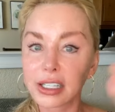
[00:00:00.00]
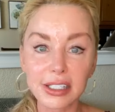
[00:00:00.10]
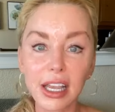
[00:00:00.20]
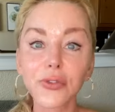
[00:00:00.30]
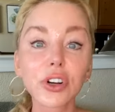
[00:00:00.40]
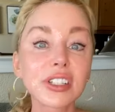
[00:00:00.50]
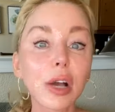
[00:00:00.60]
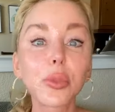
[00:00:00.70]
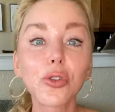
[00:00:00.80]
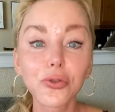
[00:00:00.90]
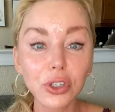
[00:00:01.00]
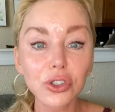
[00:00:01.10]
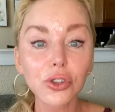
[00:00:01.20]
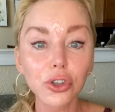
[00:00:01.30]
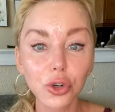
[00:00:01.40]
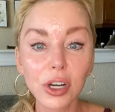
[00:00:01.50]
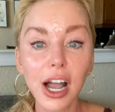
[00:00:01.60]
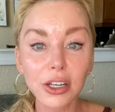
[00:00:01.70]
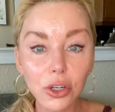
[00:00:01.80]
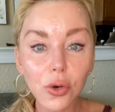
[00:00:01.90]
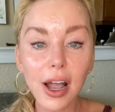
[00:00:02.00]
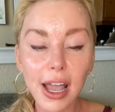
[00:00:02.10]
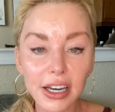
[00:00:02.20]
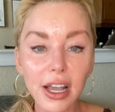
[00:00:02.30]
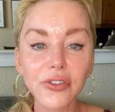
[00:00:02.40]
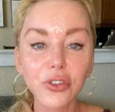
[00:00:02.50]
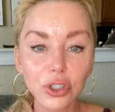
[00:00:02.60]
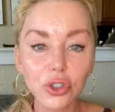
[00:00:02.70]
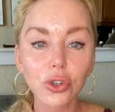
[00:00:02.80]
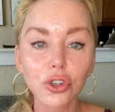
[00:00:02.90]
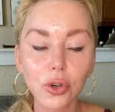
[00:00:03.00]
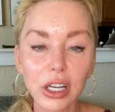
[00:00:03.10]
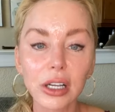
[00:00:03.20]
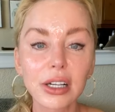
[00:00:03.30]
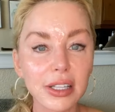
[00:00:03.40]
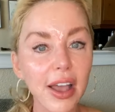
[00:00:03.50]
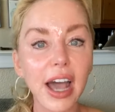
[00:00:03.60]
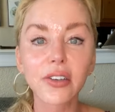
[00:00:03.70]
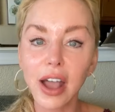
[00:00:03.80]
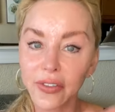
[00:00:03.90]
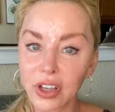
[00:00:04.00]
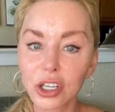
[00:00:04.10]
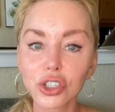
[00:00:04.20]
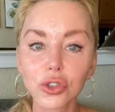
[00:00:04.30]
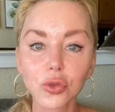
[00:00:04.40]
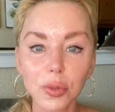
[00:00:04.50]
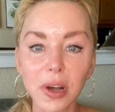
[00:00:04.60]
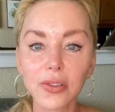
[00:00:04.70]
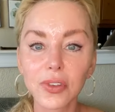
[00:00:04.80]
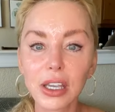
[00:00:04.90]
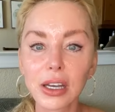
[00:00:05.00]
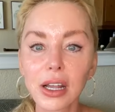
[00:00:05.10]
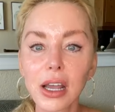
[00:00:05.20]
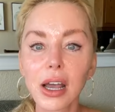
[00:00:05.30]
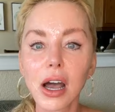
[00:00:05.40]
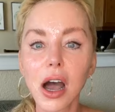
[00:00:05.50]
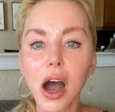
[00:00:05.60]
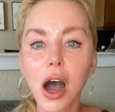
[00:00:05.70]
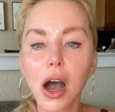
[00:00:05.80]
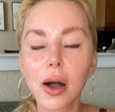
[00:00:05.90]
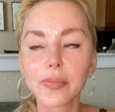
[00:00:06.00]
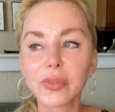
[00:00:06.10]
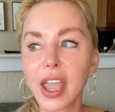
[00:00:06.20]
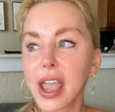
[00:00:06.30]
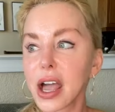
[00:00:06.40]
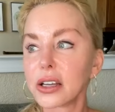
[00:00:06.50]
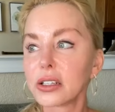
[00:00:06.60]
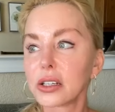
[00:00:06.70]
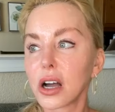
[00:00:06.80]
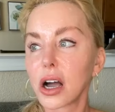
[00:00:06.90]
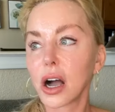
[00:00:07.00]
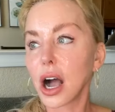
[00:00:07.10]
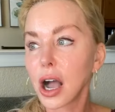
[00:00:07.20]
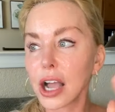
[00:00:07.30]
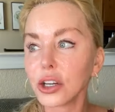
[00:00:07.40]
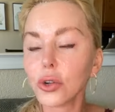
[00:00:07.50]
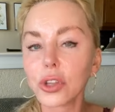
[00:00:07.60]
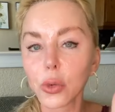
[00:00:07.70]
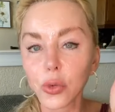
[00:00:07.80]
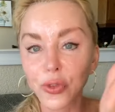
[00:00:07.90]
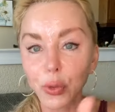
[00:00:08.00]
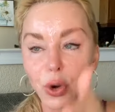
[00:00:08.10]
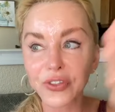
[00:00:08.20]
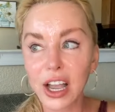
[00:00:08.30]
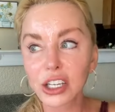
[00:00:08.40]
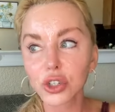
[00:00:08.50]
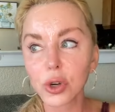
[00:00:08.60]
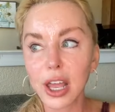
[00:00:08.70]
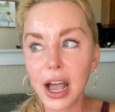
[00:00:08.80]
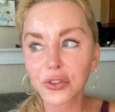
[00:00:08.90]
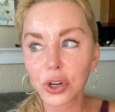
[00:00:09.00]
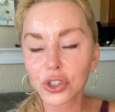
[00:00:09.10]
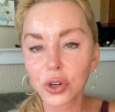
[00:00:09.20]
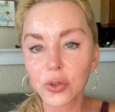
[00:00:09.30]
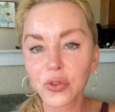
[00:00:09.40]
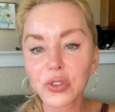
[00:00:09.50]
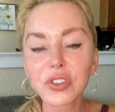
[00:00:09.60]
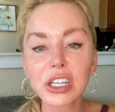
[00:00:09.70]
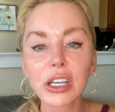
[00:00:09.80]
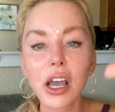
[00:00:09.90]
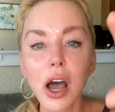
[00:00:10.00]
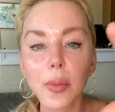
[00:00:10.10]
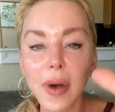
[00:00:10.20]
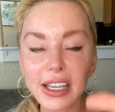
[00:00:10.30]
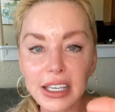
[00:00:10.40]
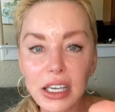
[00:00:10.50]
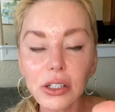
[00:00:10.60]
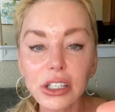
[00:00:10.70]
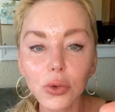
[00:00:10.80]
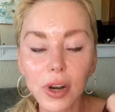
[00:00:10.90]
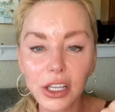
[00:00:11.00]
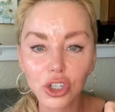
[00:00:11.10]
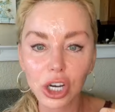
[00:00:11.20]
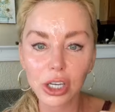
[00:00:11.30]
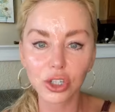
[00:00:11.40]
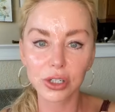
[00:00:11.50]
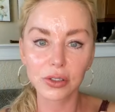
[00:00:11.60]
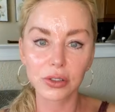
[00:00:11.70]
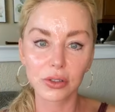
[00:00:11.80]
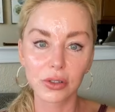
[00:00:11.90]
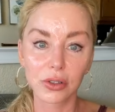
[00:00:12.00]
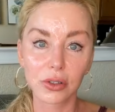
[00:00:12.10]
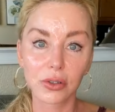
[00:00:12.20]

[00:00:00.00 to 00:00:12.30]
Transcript: Let's say, for example, foot surgery. I knew I had to have foot surgery because I had issues with my feet. Um, and I knew that if, if I do it after I turn 50, my healing rate changes.